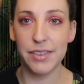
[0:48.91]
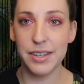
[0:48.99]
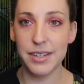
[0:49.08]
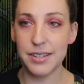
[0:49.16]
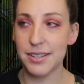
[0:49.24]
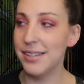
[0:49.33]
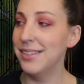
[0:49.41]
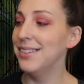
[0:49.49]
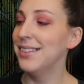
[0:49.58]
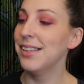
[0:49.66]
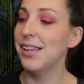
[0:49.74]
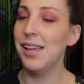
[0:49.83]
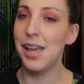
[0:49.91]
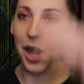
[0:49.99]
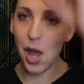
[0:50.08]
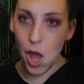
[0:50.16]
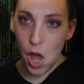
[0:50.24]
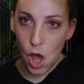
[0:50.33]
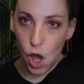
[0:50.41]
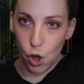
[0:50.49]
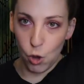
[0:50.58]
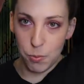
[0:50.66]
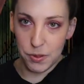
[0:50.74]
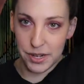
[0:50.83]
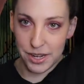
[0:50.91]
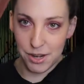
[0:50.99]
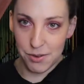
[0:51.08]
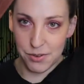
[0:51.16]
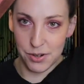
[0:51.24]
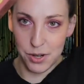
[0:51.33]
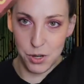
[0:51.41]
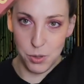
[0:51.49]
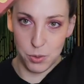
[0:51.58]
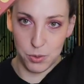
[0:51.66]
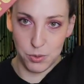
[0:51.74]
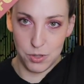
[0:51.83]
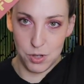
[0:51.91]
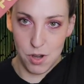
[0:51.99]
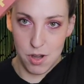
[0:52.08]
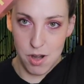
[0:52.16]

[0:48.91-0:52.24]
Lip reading: this open here for news.